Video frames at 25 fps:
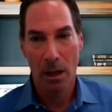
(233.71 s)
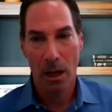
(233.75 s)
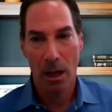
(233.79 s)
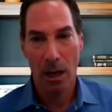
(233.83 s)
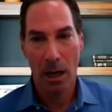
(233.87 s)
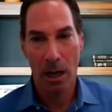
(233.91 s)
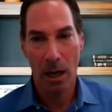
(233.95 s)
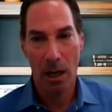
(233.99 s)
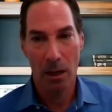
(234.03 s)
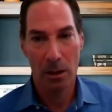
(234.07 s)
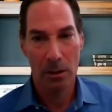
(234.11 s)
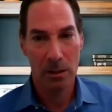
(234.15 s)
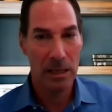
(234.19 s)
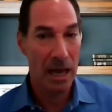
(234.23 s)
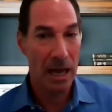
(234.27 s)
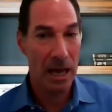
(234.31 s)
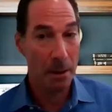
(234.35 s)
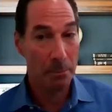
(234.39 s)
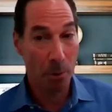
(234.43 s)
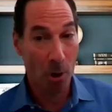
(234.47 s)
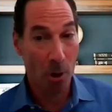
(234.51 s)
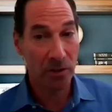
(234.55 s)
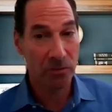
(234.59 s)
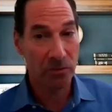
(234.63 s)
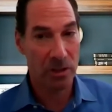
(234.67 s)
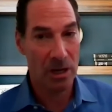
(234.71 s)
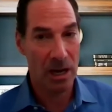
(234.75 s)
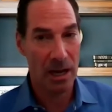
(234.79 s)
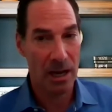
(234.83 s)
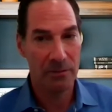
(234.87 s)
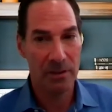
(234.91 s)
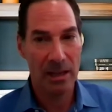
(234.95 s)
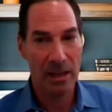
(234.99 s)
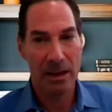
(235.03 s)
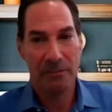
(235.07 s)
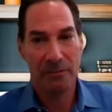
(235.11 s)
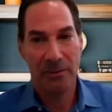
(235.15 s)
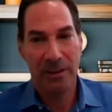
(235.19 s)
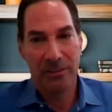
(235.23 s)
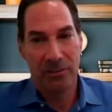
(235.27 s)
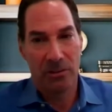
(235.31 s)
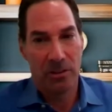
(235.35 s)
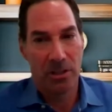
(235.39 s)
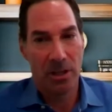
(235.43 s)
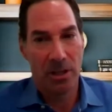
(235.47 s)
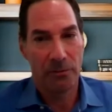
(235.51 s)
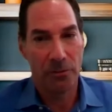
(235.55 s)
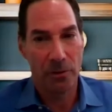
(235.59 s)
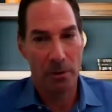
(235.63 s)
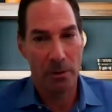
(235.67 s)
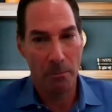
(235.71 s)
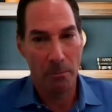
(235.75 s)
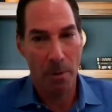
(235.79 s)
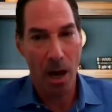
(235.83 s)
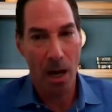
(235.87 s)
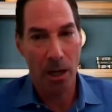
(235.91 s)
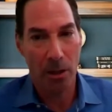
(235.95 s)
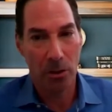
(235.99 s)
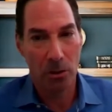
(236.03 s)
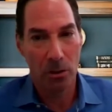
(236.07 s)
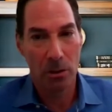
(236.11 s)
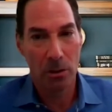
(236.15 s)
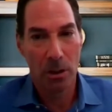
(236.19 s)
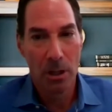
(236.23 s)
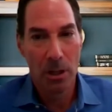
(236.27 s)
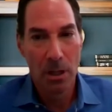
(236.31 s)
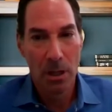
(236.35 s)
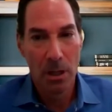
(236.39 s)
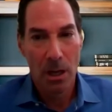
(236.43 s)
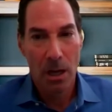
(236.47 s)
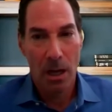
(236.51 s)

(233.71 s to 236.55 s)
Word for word: Uh, yeah, Boston IVF has a different model.